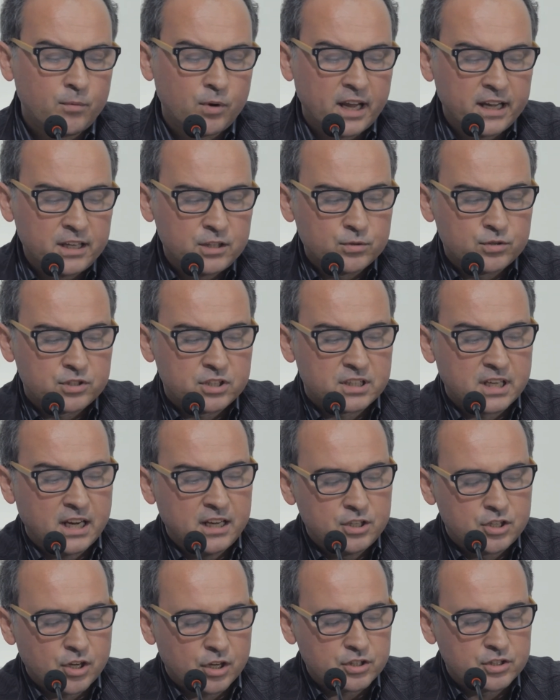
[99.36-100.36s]
I would like to
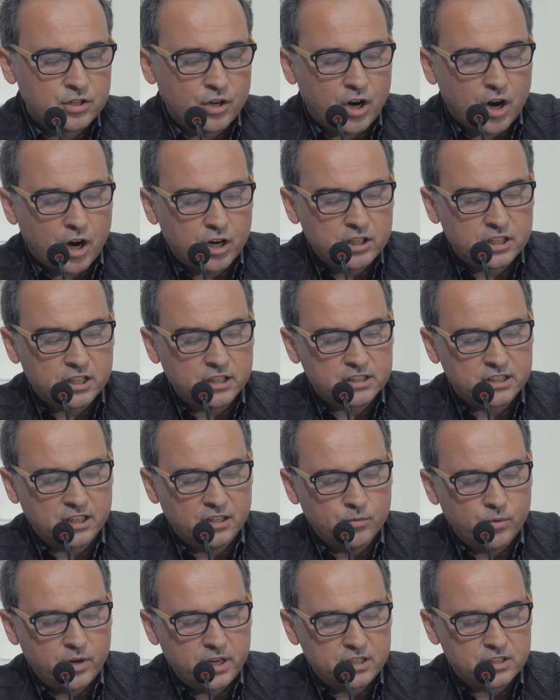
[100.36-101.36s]
say just the
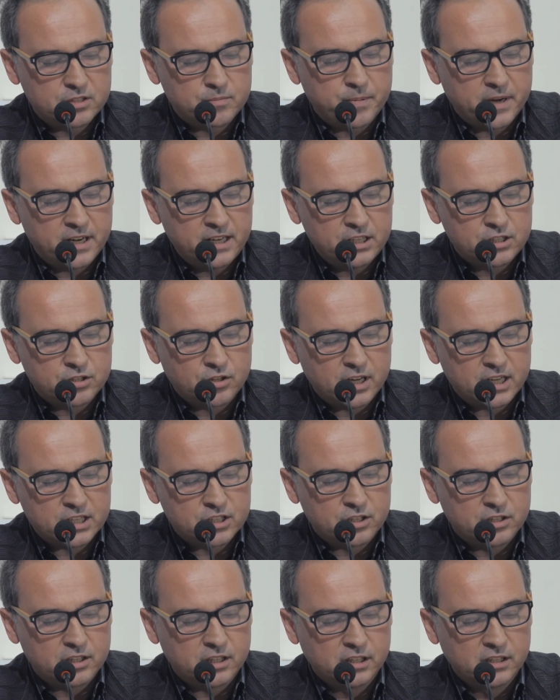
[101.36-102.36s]
context in which PEN
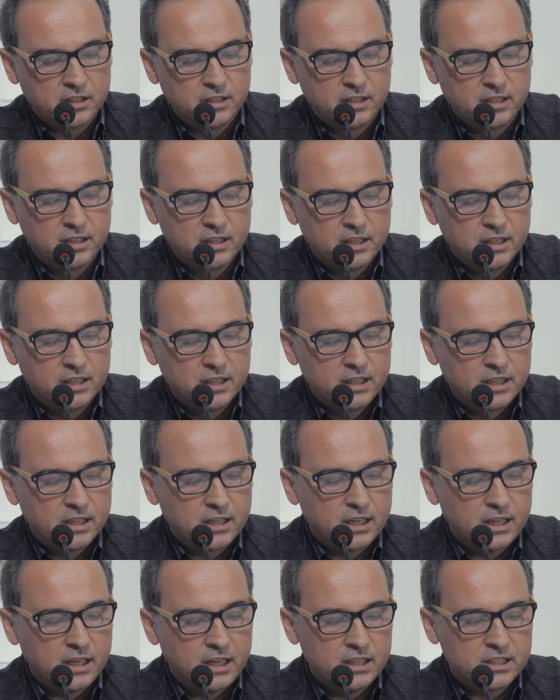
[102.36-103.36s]
International
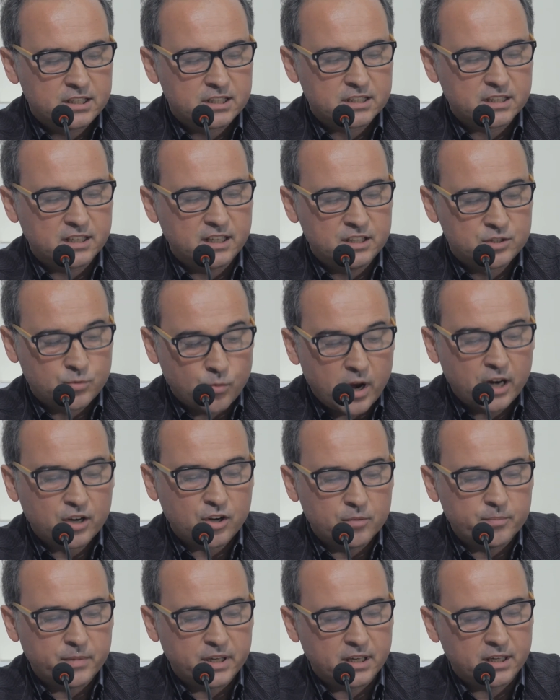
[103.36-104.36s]
is
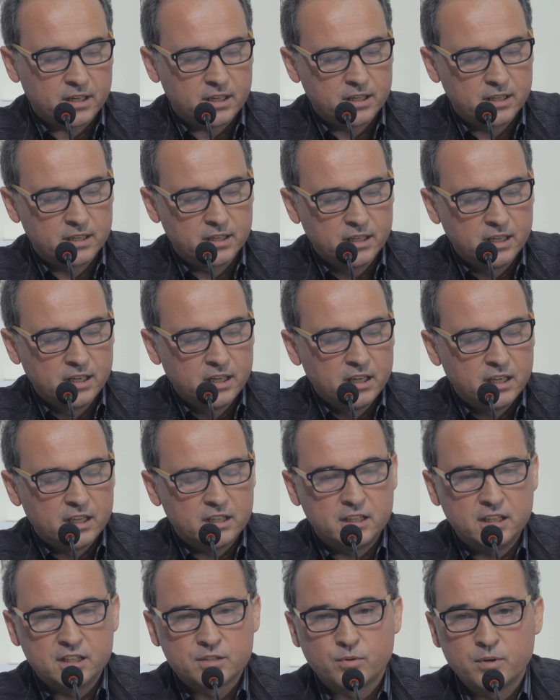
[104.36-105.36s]
welcoming
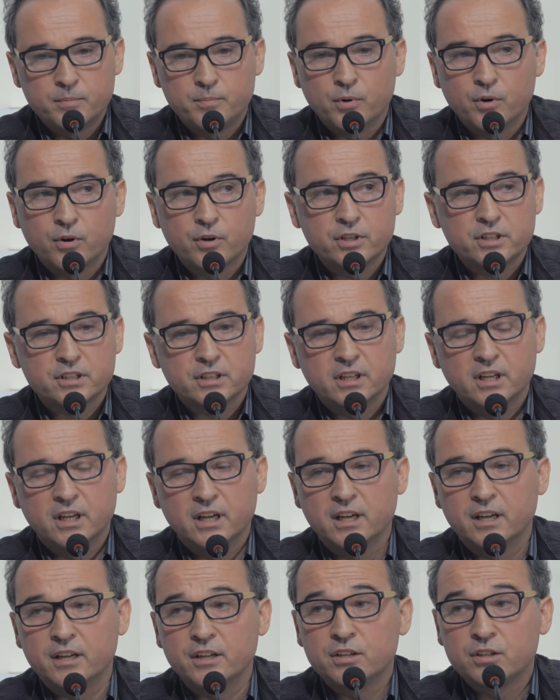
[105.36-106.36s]
this report.
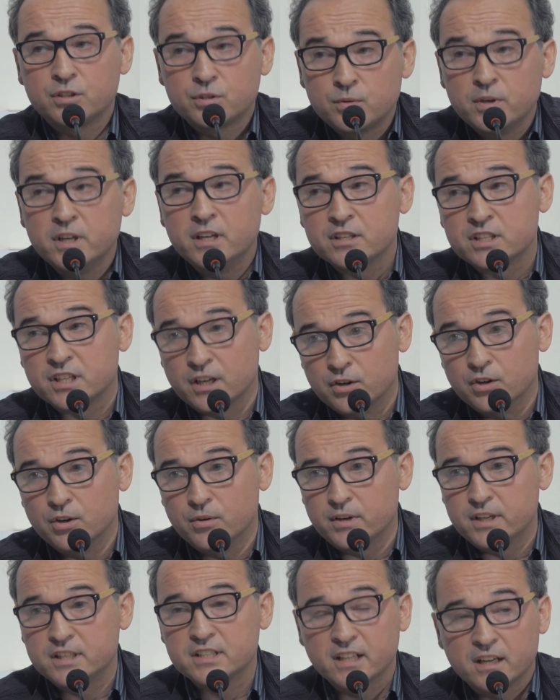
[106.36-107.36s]
3 years
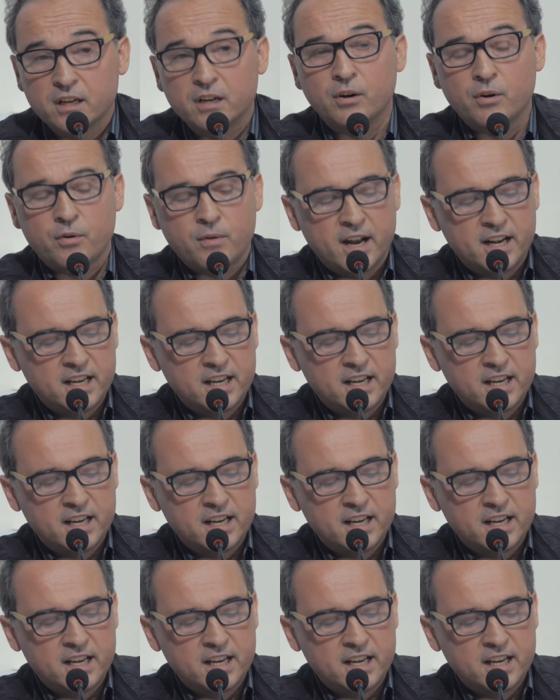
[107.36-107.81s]
ago, it's a really long time.